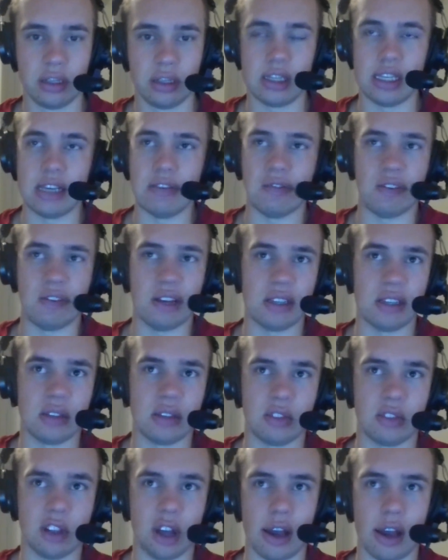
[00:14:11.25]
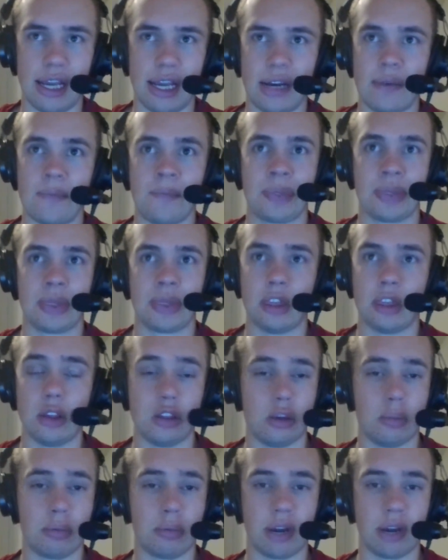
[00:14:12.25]
The defensive line,
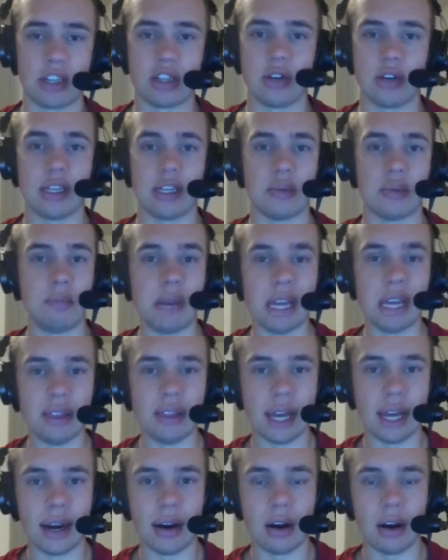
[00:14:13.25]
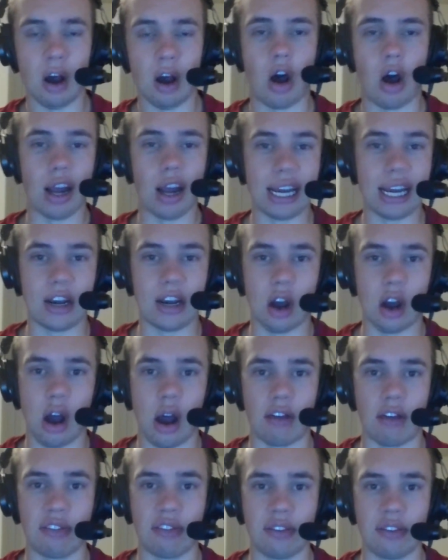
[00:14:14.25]
the pressure has been there on and
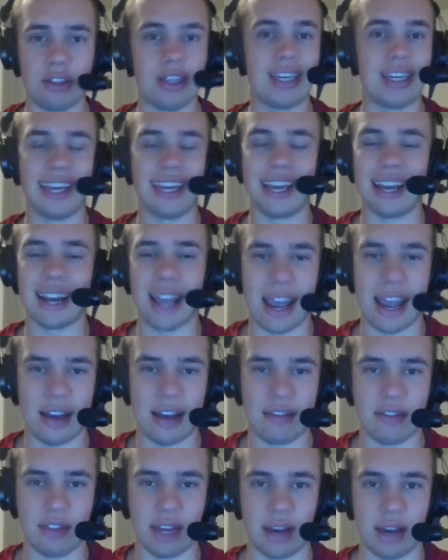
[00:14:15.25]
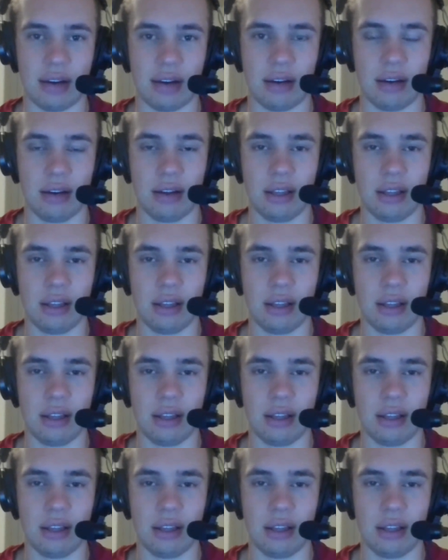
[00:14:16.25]
off. You can't have that.